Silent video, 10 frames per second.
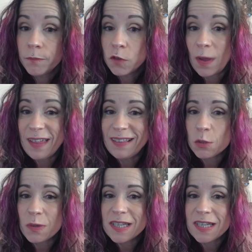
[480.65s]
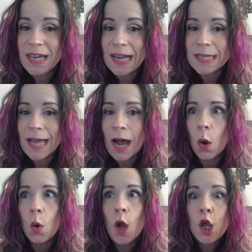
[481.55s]
Do I think this one stands
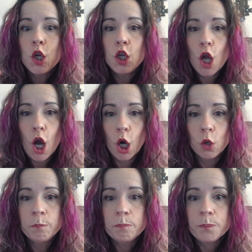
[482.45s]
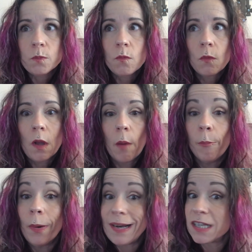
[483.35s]
out? No,
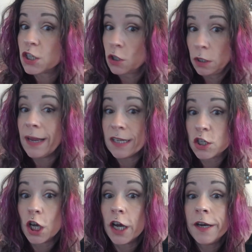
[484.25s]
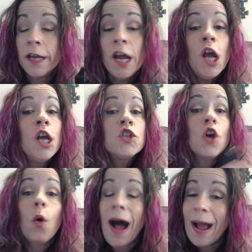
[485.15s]
but it's good.
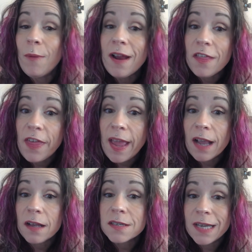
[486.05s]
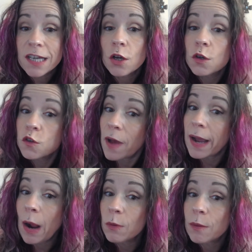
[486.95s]
So I want to thank Santos,
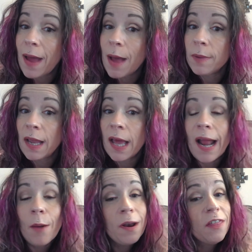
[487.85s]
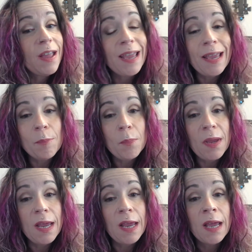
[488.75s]
Fogging Out with the Batman. I want to thank Ian
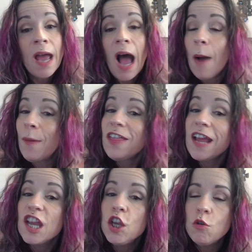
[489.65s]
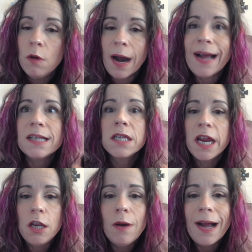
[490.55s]
B. I want to thank you guys.
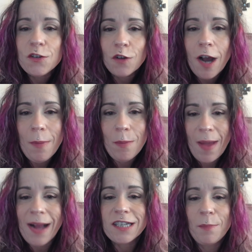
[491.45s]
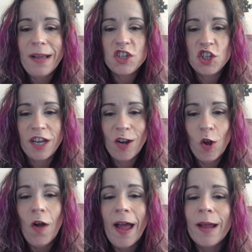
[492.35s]
Thank you guys for coming back to my
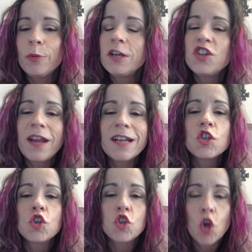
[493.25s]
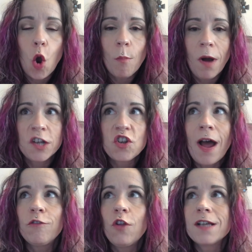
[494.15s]
channel. I appreciate it so much.
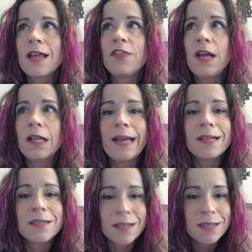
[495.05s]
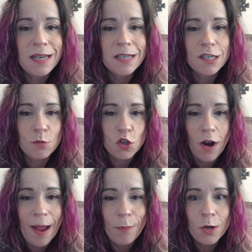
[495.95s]
I've lost, I think, like 16
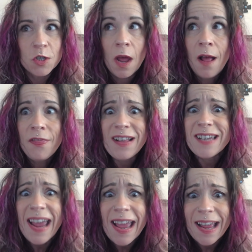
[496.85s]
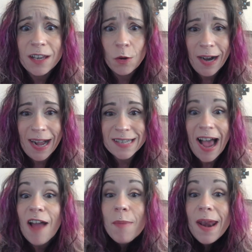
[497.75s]
subscribers. That's it, you guys.
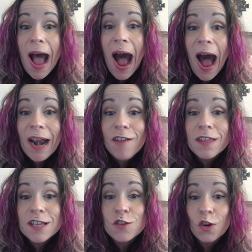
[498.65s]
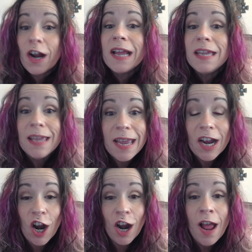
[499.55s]
I've been out of this for a
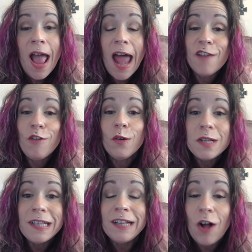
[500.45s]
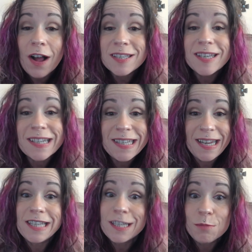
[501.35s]
year, and I've only lost
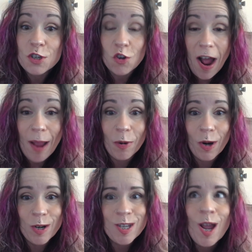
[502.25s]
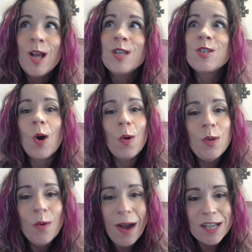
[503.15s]
16 subscribers. So
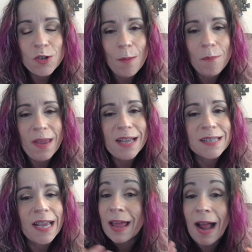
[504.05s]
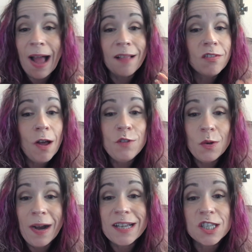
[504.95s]
you guys are amazing. I love you
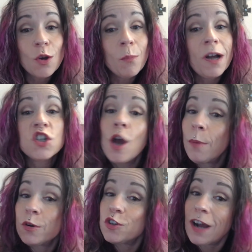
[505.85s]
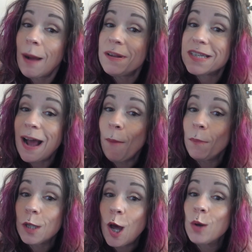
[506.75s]
guys so much. Put your comments down
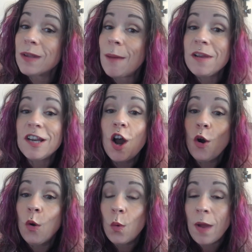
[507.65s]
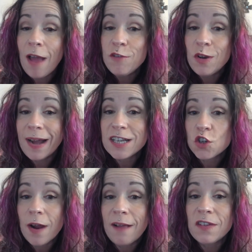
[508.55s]
below. Let me know. Have you guys
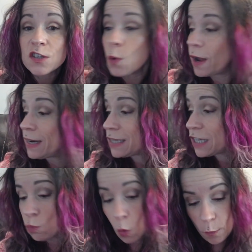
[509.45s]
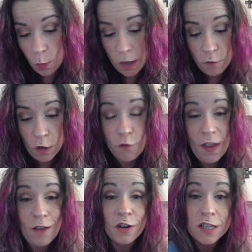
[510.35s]
tried this one? Is this one of your
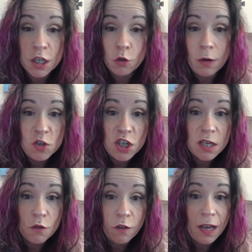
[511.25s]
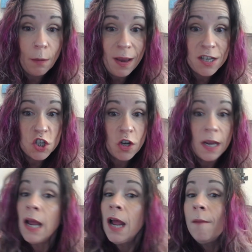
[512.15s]
favorites, the cream cheese flaky pastry?